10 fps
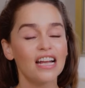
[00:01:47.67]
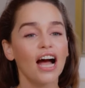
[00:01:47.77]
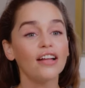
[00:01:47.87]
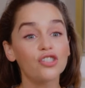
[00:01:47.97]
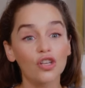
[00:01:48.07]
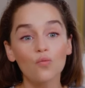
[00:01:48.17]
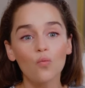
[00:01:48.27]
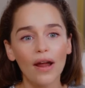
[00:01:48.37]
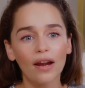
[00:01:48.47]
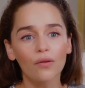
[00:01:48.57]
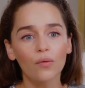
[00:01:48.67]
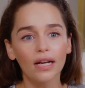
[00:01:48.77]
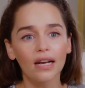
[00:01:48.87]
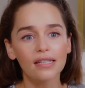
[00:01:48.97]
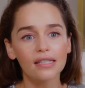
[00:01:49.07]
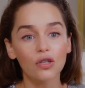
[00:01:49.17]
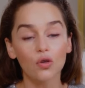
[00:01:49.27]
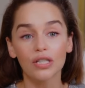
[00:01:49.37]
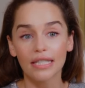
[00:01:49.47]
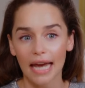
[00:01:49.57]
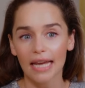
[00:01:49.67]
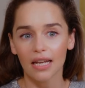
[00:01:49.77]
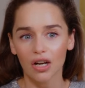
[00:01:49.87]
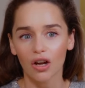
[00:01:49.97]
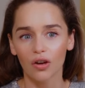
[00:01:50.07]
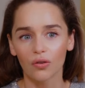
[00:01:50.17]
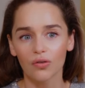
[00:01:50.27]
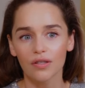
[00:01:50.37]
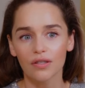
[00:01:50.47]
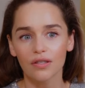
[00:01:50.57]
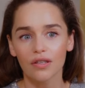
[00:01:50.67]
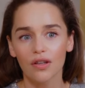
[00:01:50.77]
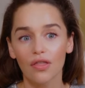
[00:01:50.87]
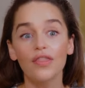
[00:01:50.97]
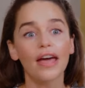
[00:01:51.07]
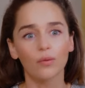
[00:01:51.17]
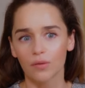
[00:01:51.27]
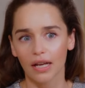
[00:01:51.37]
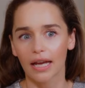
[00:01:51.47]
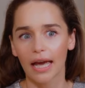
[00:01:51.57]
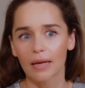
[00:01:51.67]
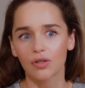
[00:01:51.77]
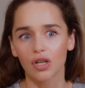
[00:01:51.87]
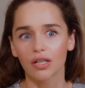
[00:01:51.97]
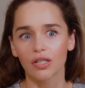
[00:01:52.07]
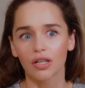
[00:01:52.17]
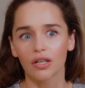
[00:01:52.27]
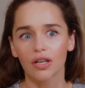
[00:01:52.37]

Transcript: And so when I realized that you could tailor clothes, then it was like a game changer.